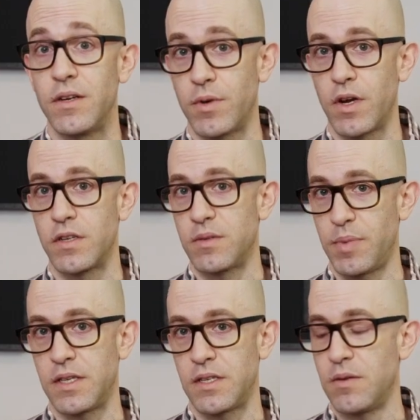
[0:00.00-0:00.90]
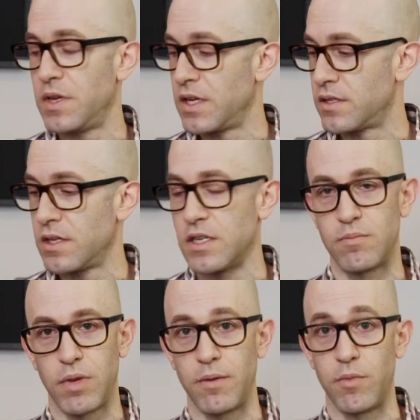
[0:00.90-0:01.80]
in regards to painting the minis is
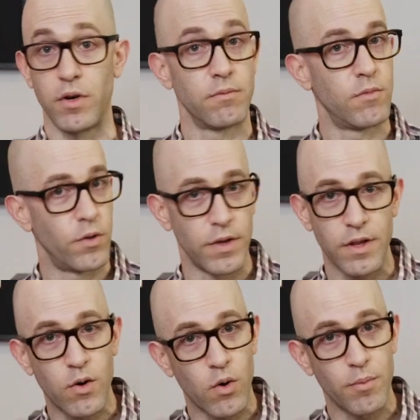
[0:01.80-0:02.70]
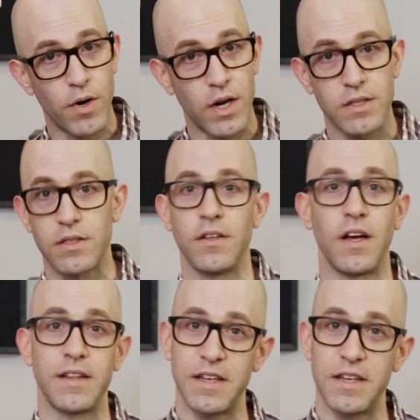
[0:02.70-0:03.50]
Bloodborne. Only the core box, not the